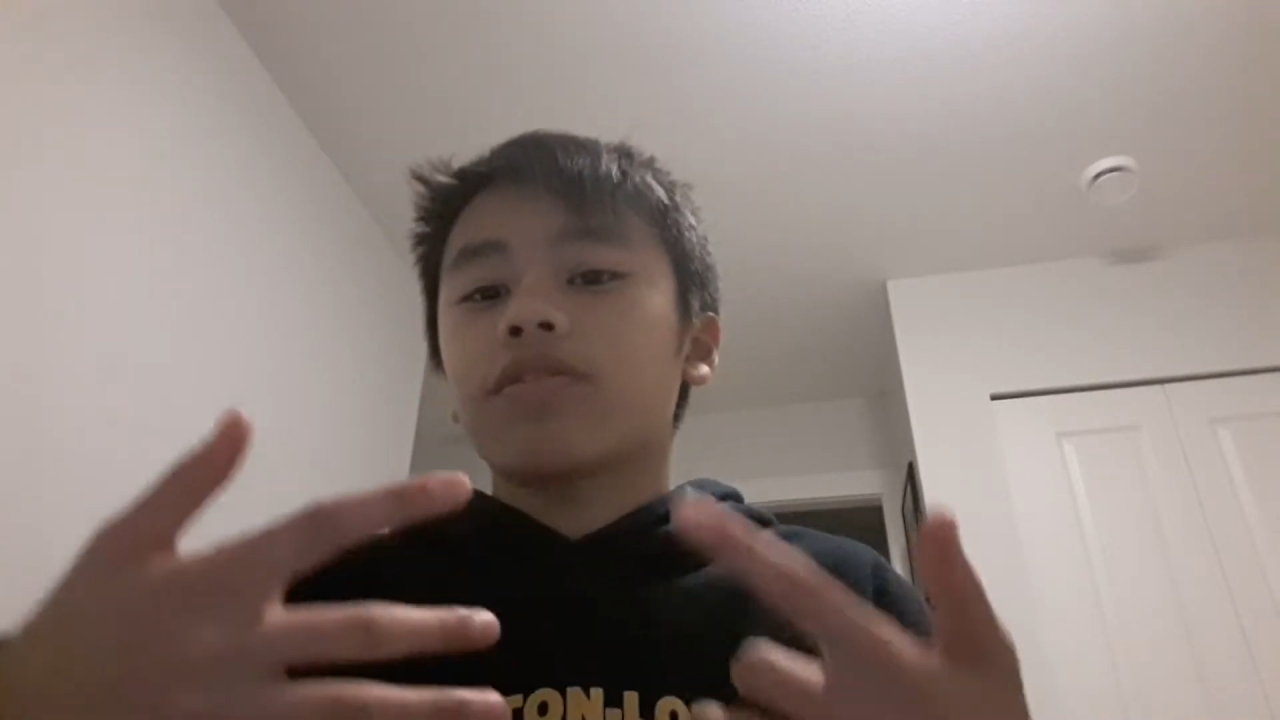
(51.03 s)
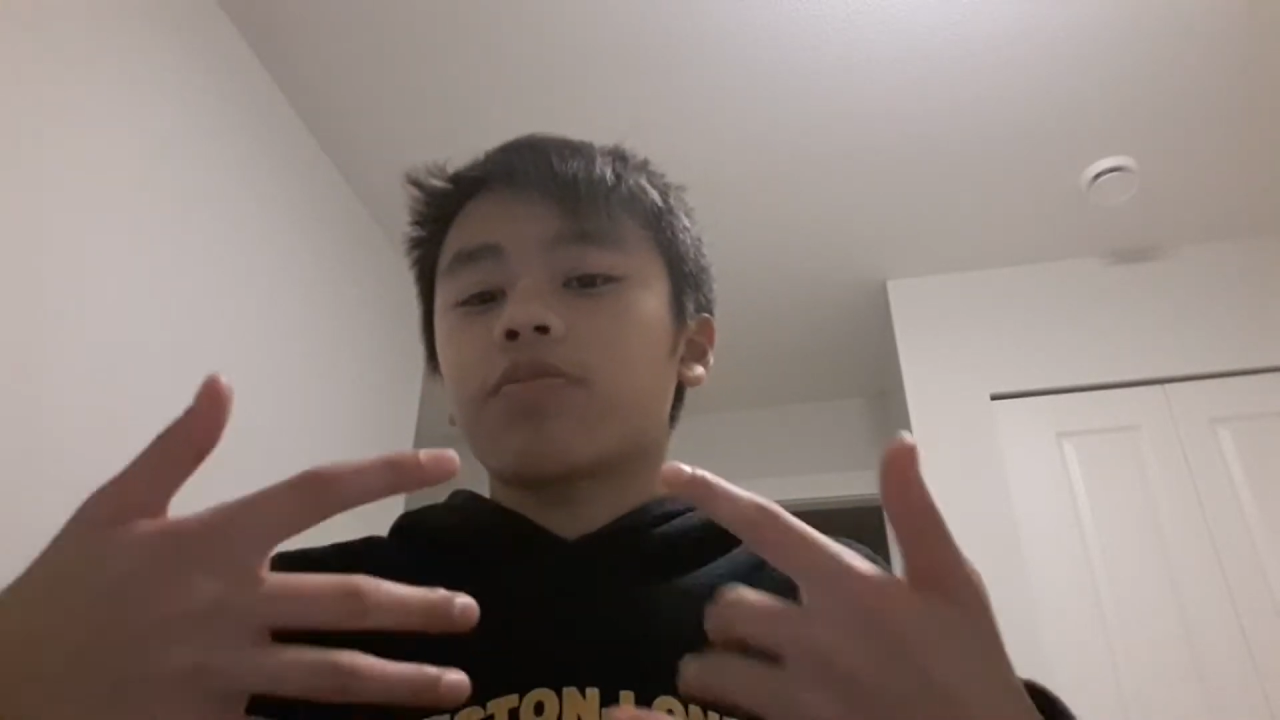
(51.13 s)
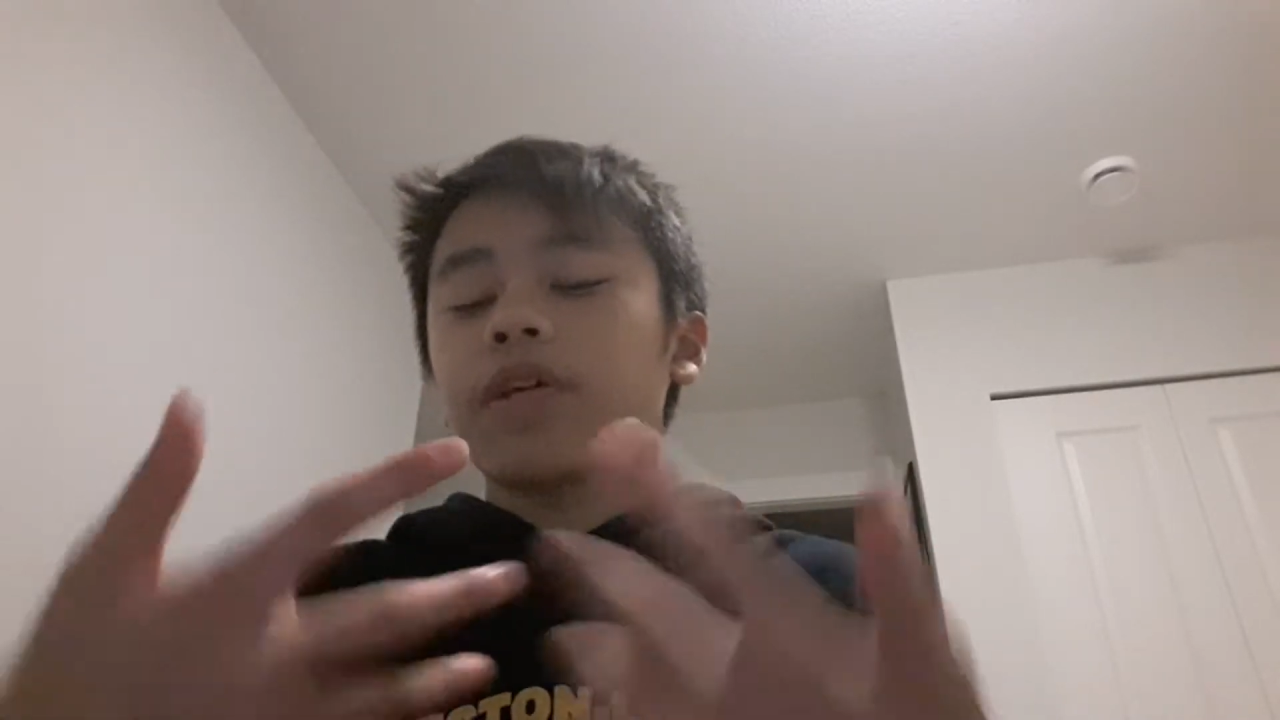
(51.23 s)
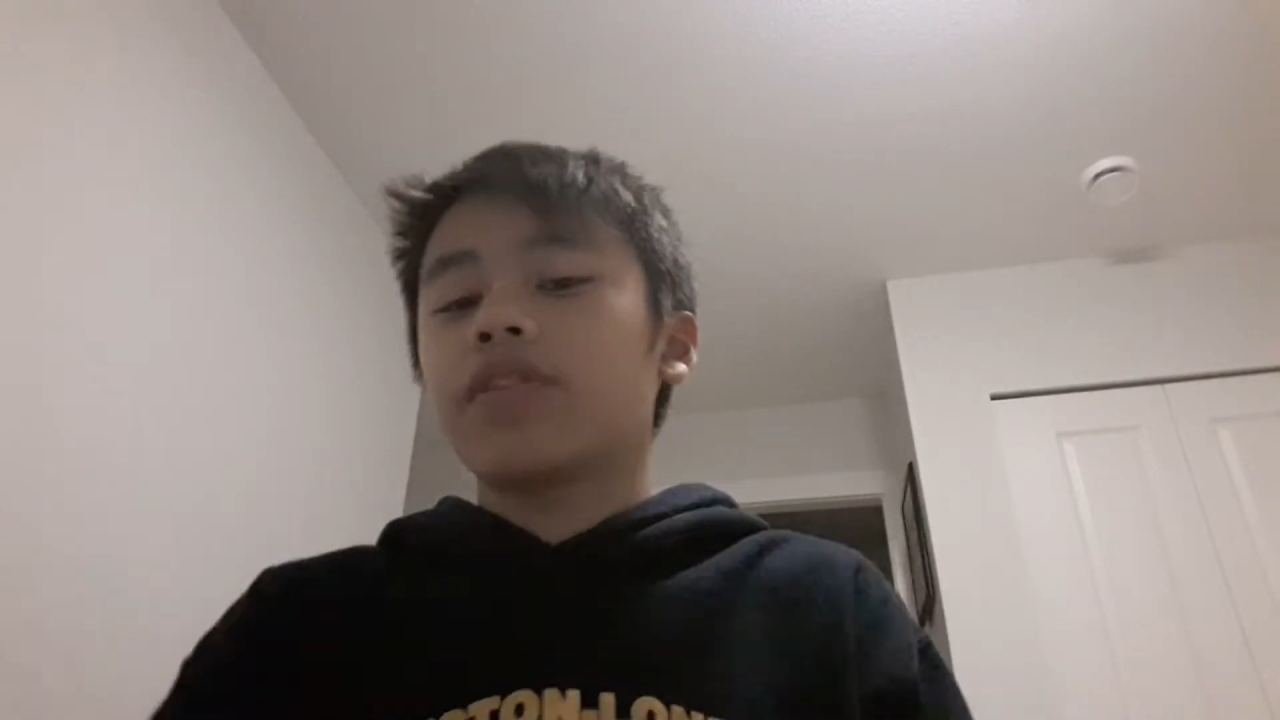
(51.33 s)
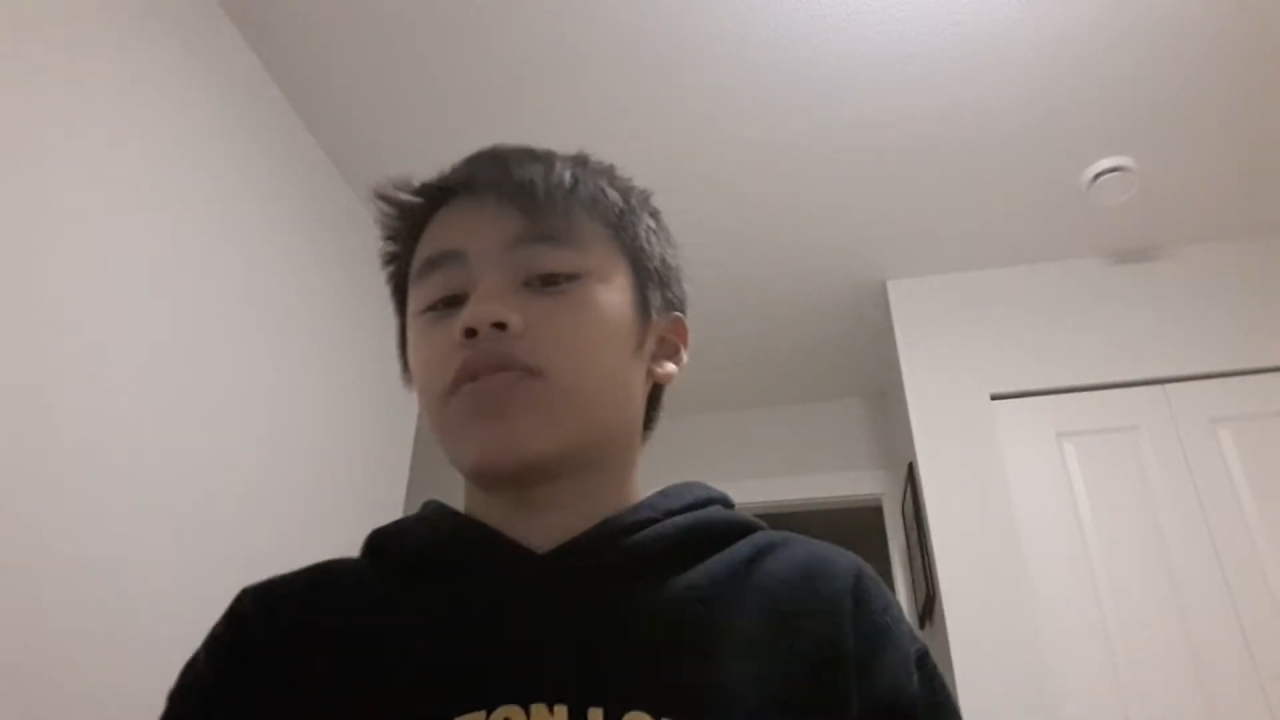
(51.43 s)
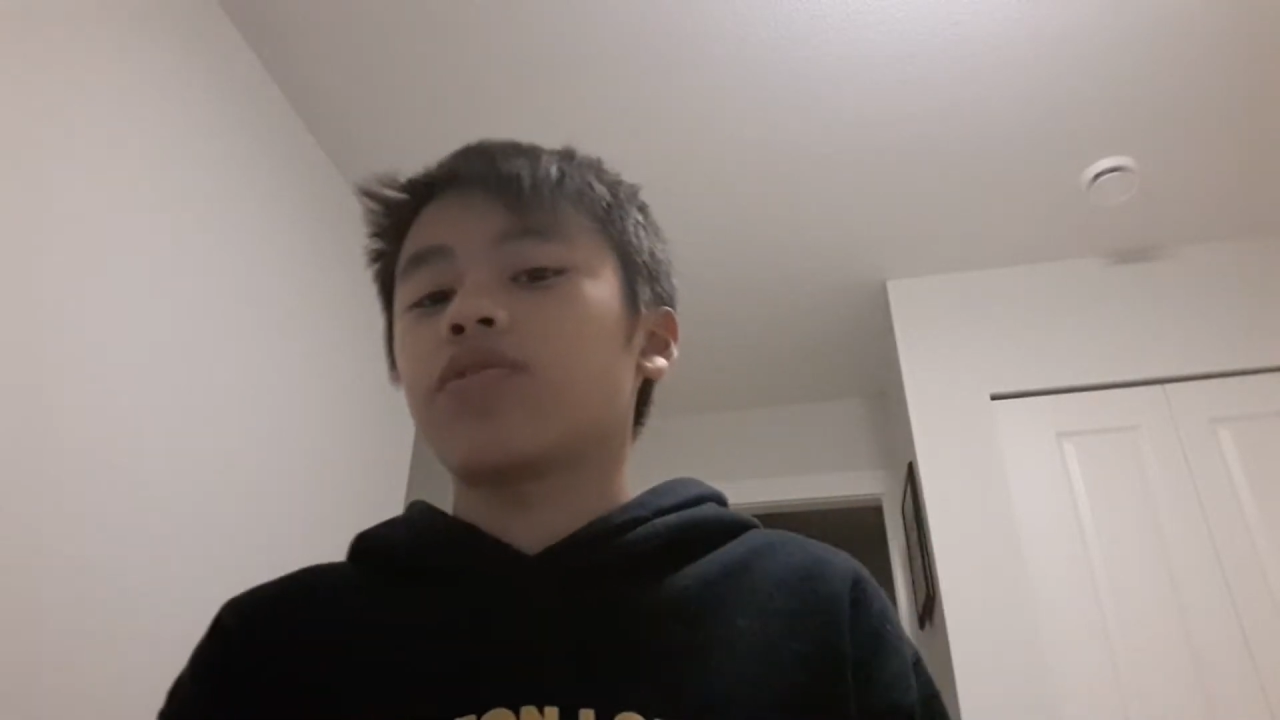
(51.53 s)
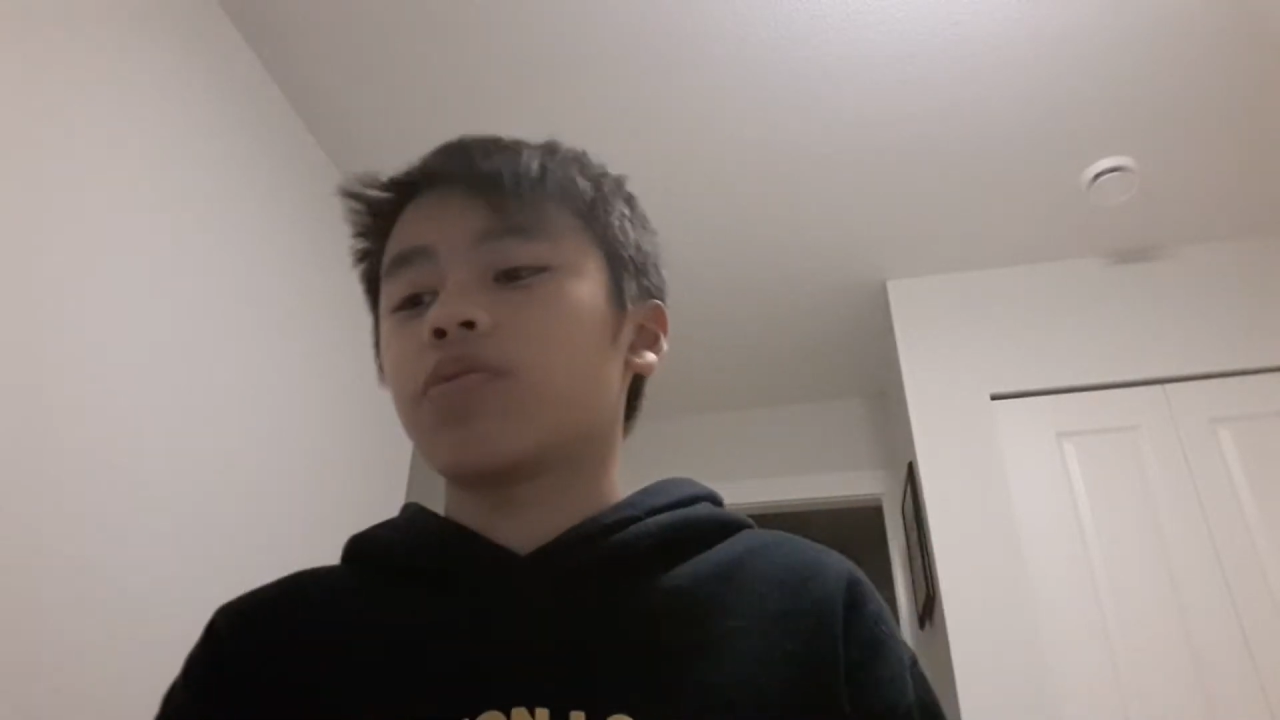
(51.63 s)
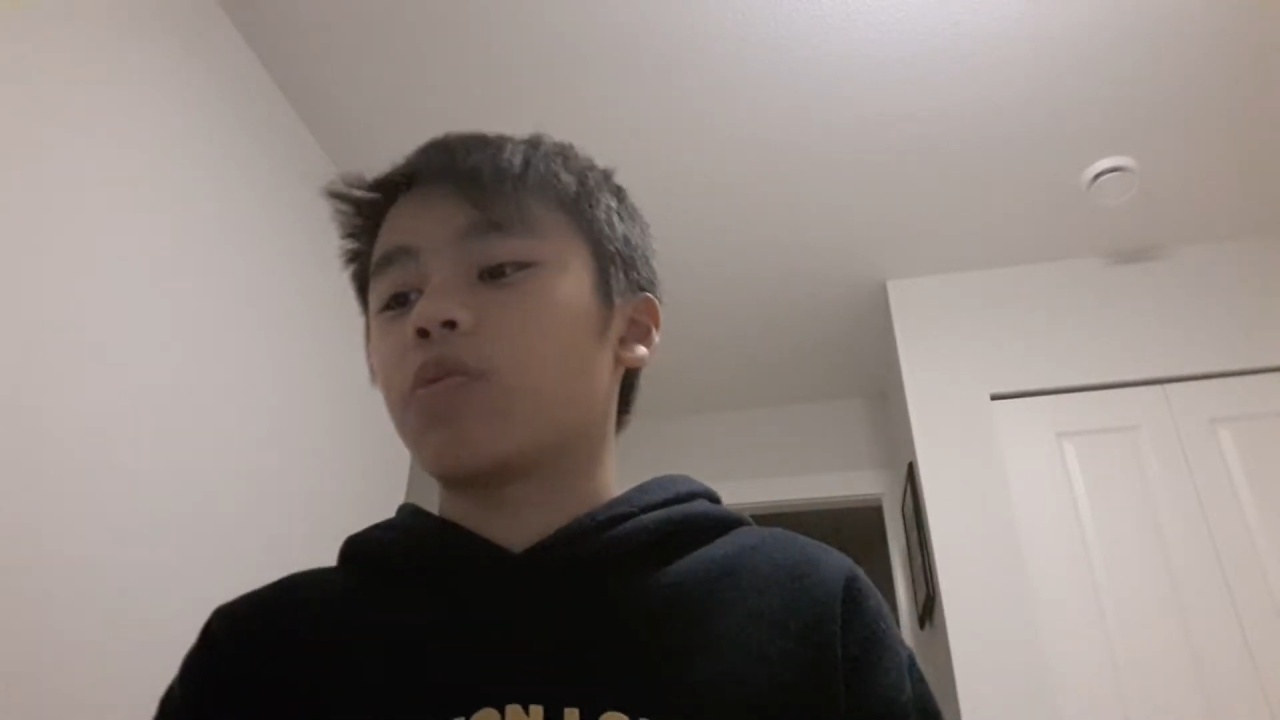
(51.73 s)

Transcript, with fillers: explaining to you